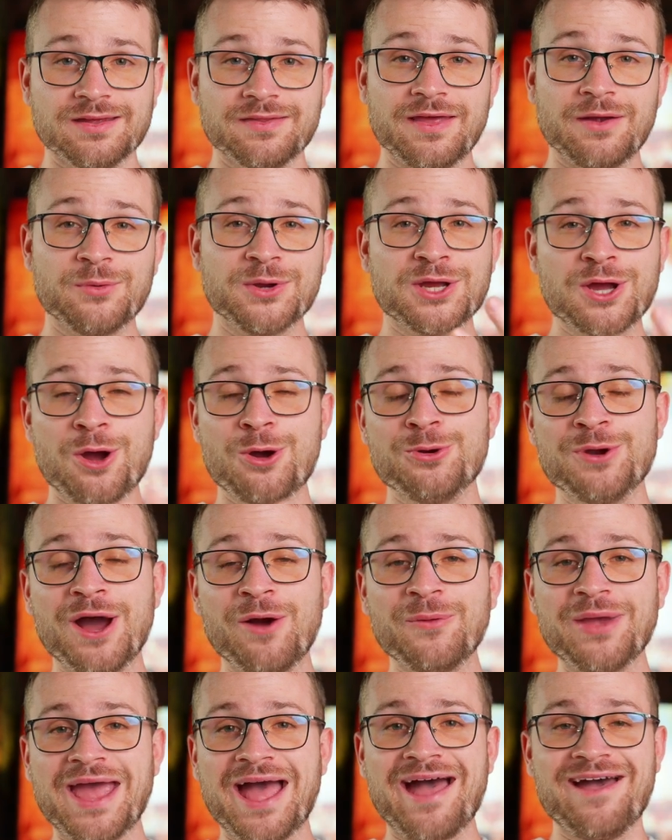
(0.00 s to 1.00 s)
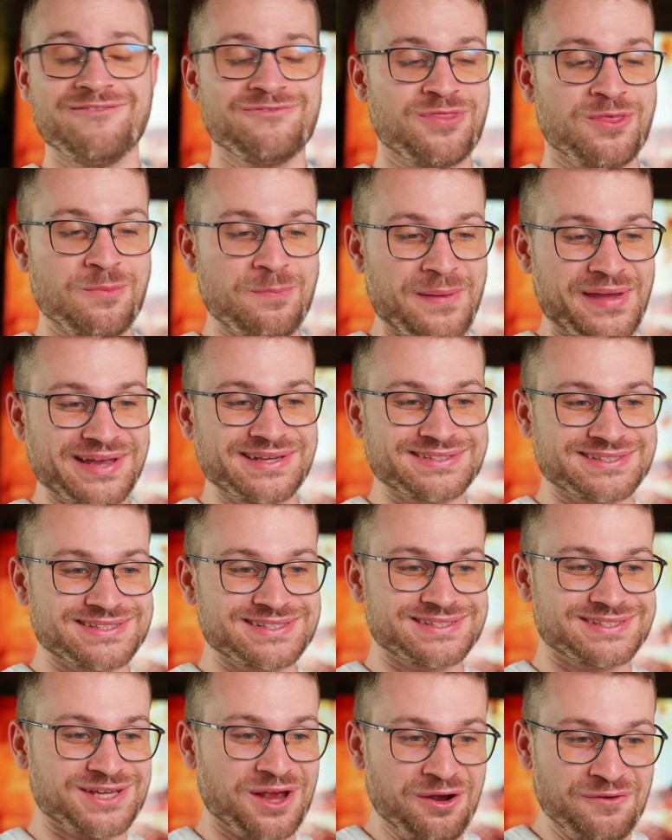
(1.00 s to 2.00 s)
There we go. Now we have the
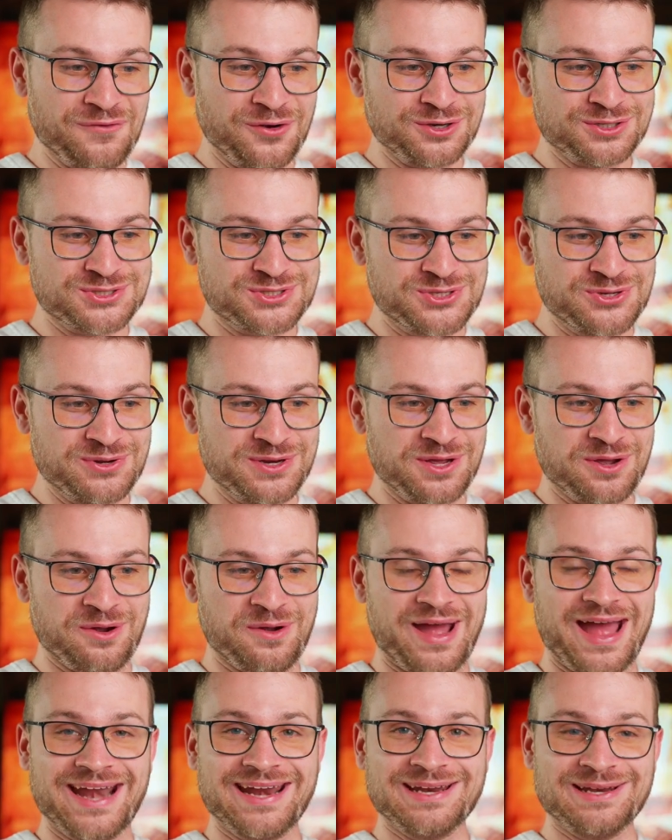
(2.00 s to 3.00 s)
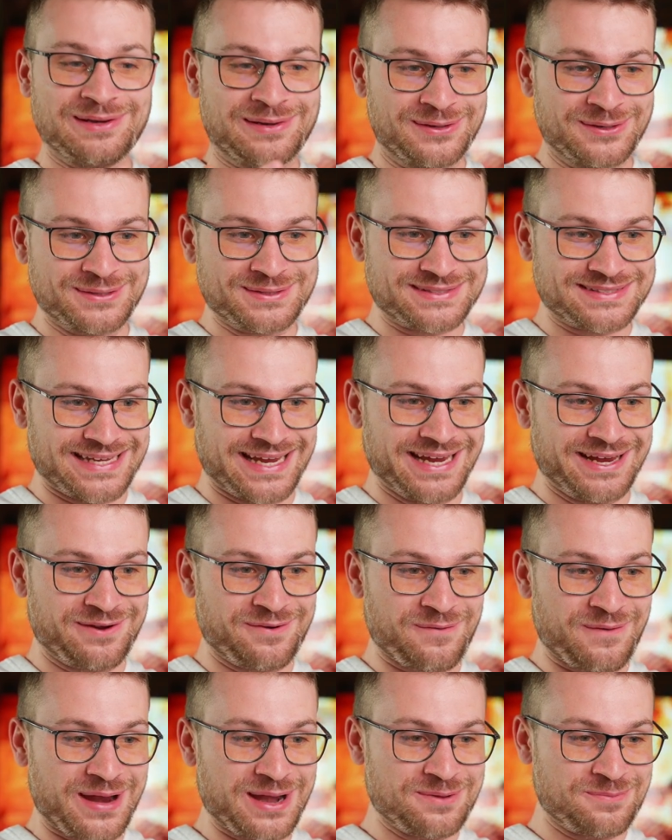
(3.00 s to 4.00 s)
basis of our studio and it looks
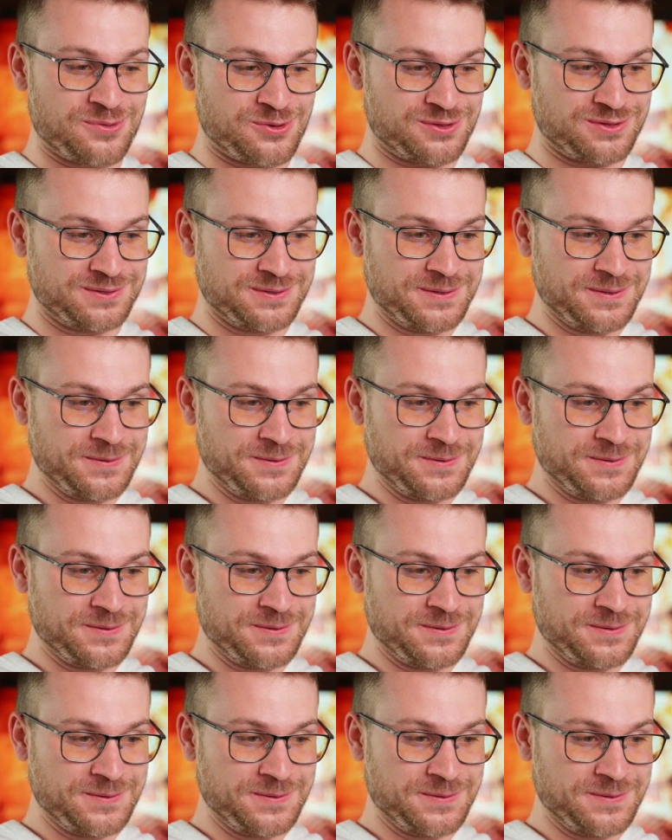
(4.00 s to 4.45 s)
incredible.